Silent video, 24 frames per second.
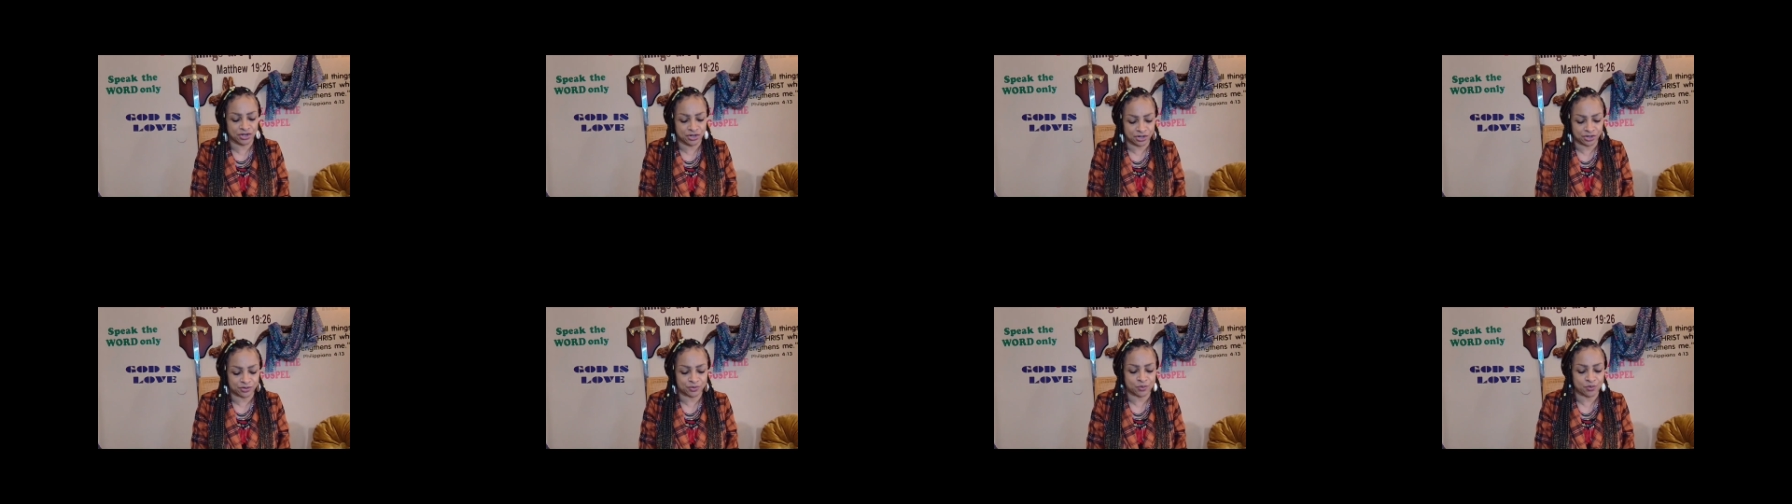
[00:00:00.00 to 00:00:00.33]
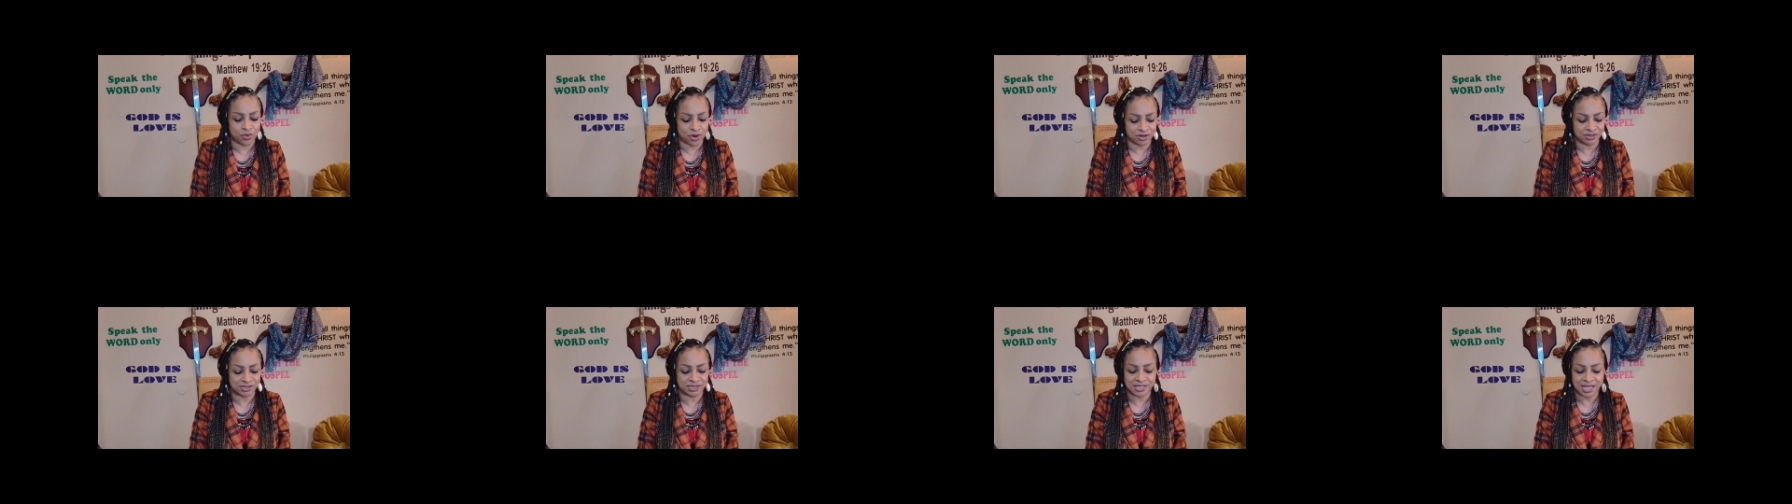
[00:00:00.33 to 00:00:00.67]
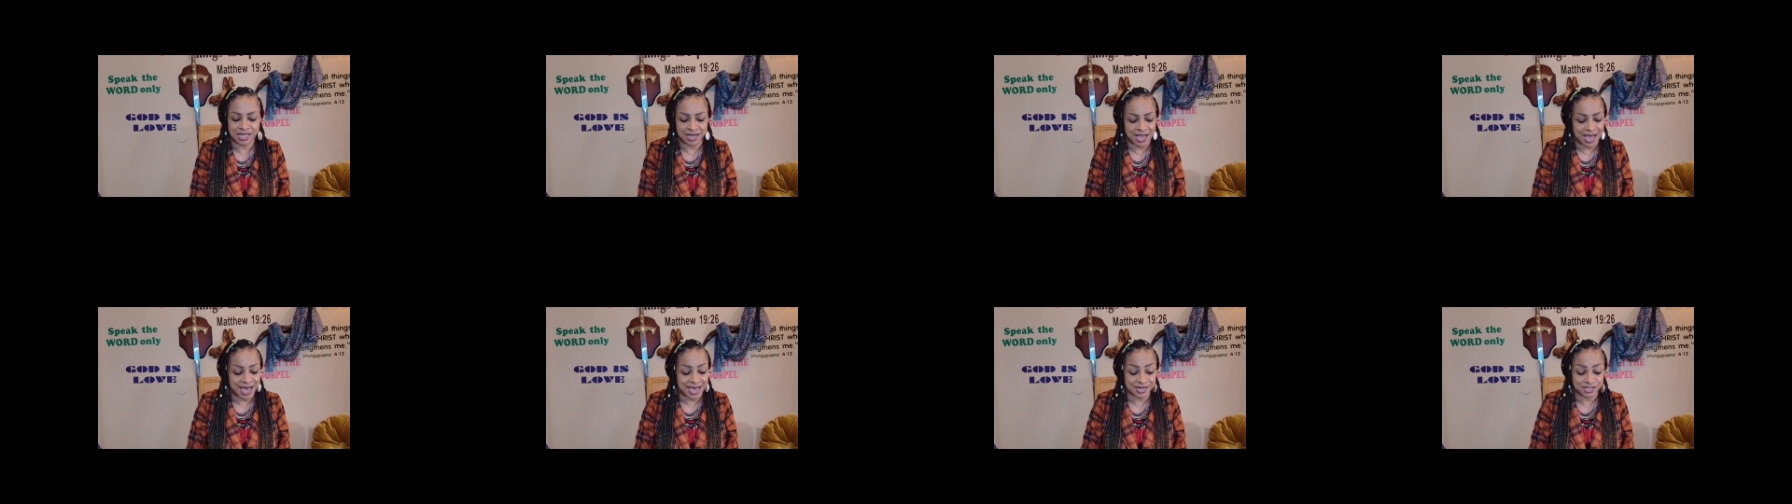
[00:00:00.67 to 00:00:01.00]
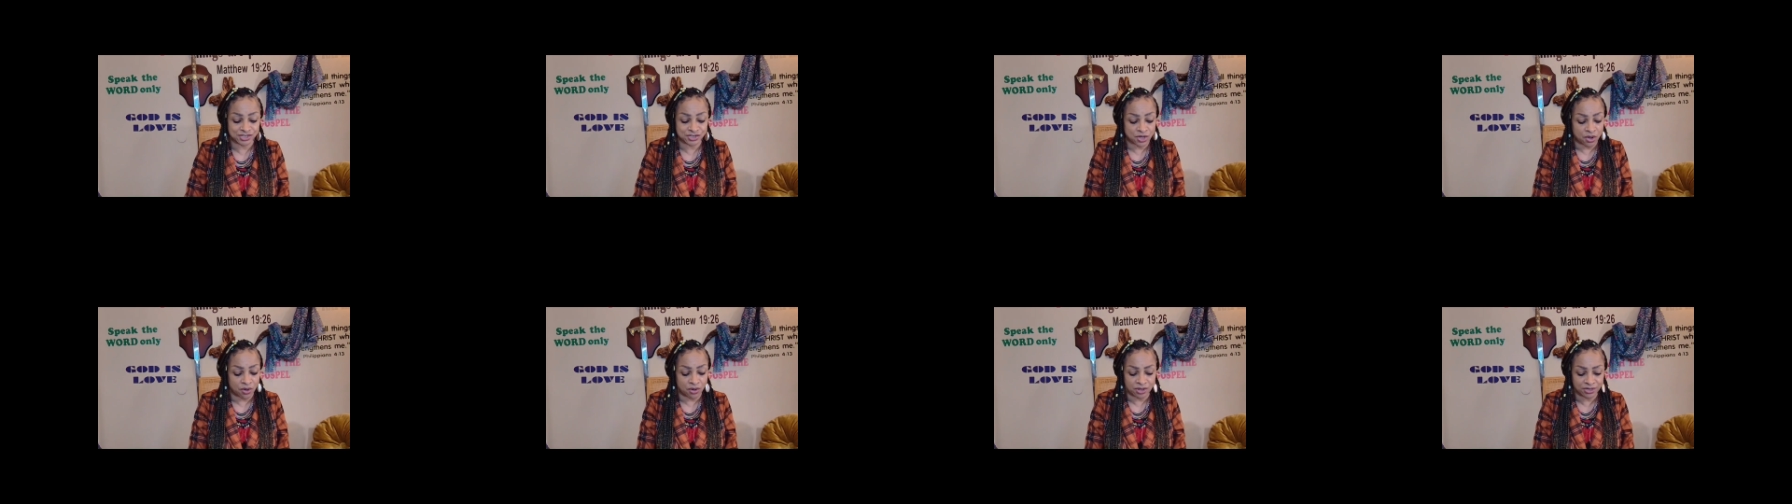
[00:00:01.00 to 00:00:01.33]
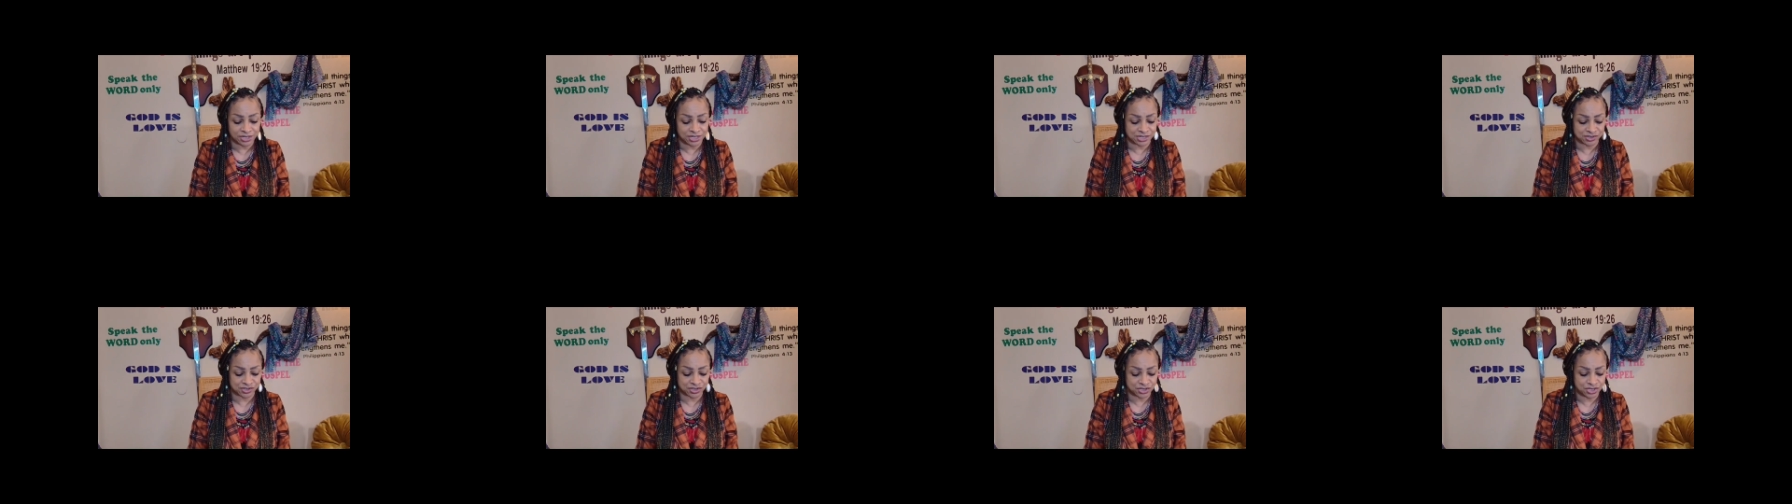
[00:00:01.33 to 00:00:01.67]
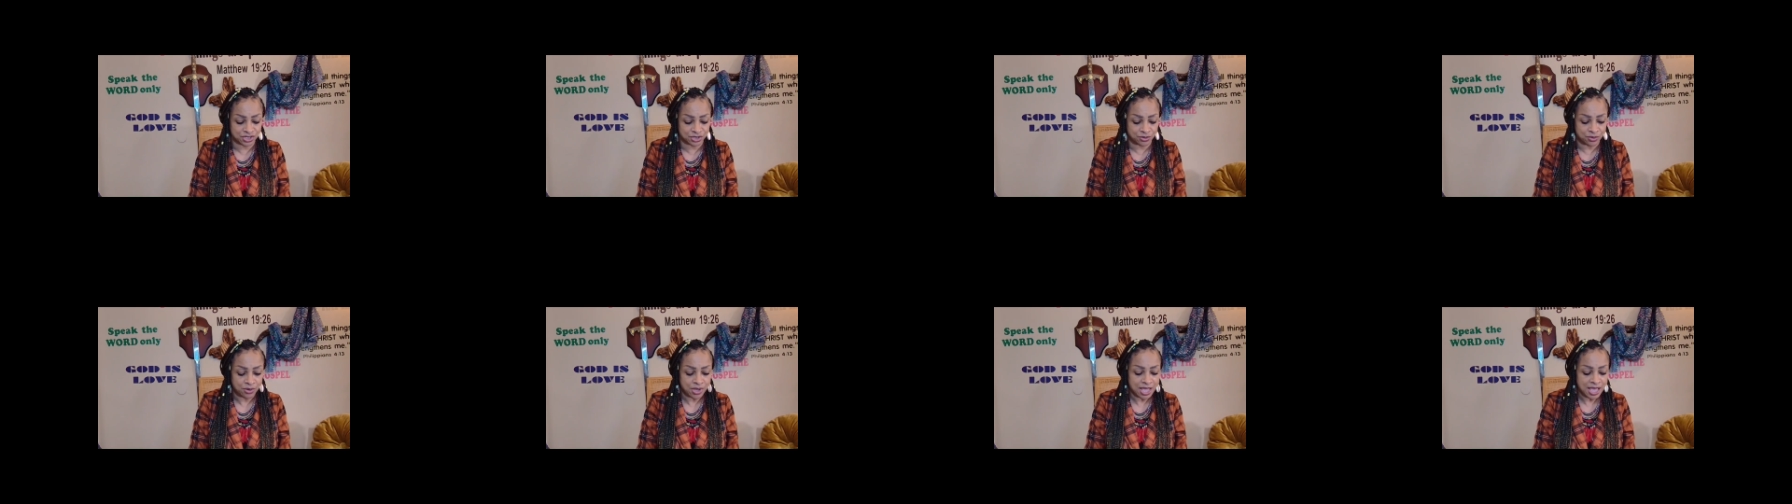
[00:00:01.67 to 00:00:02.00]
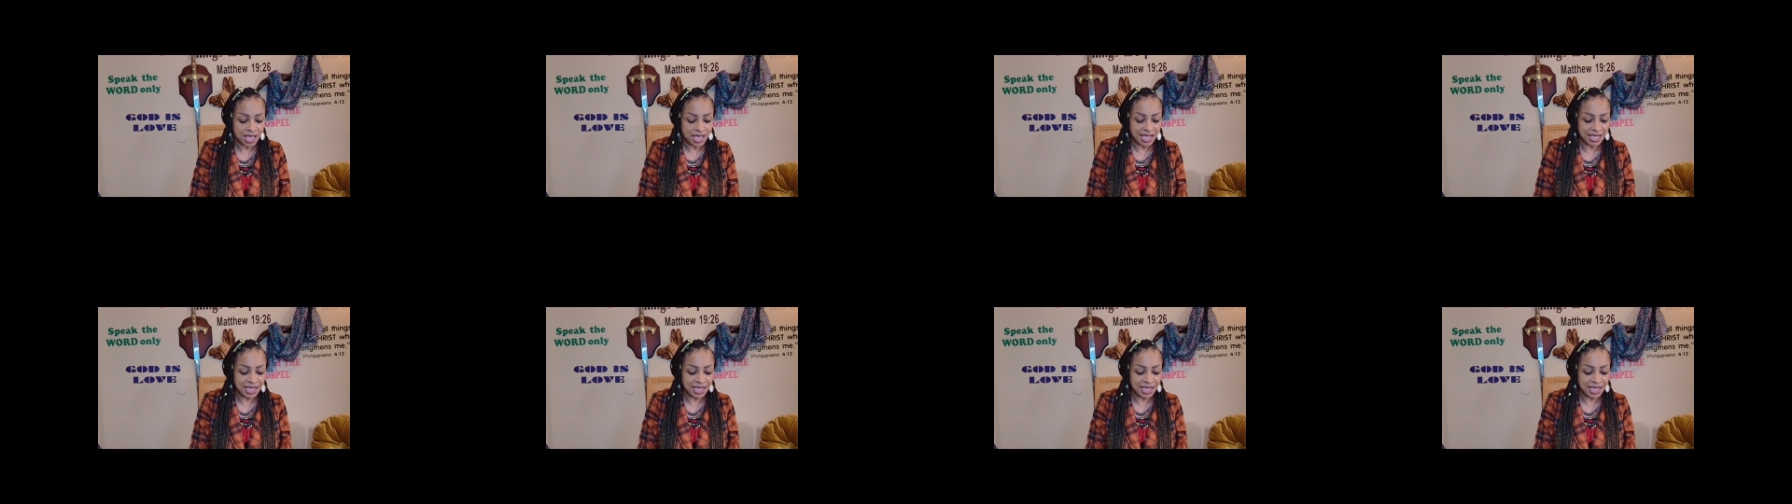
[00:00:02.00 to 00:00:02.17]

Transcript: good works that God has called us to.